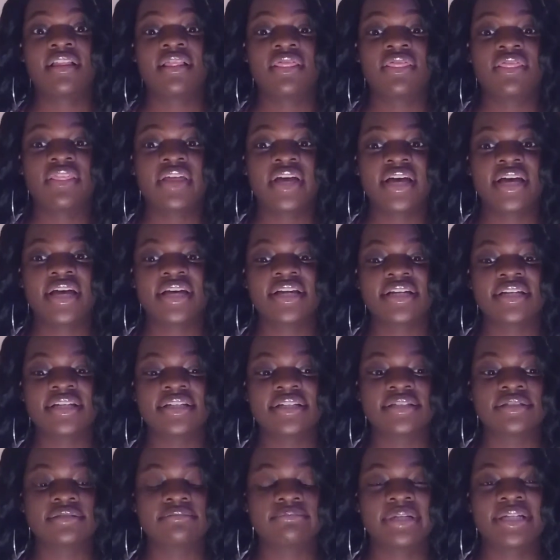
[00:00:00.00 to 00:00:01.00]
that
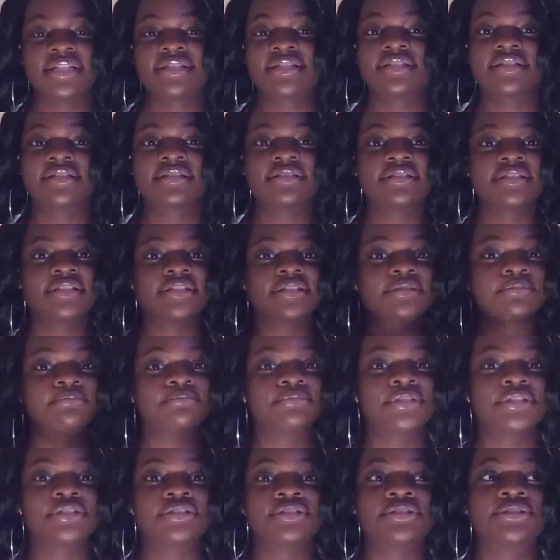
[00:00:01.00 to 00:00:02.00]
is basically
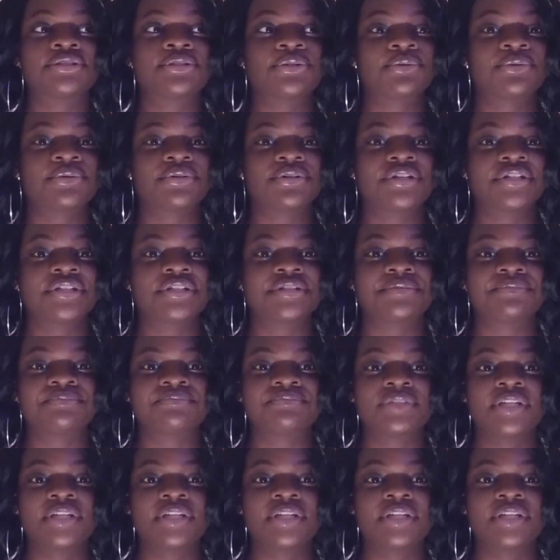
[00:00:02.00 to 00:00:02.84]
the story.